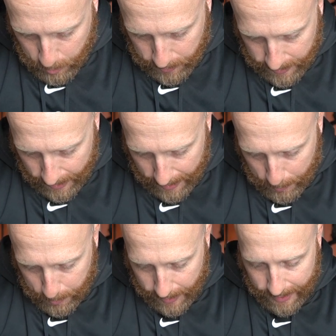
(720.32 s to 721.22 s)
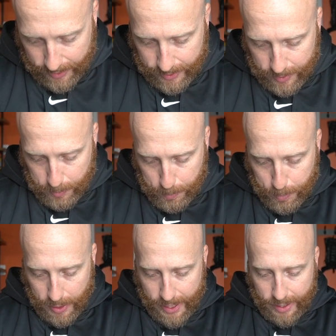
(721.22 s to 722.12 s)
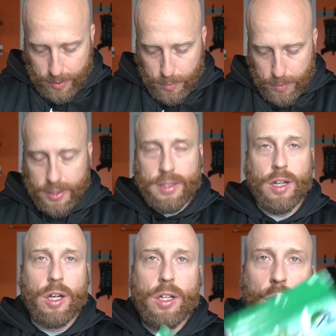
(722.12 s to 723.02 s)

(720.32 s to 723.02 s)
we got black black with uh,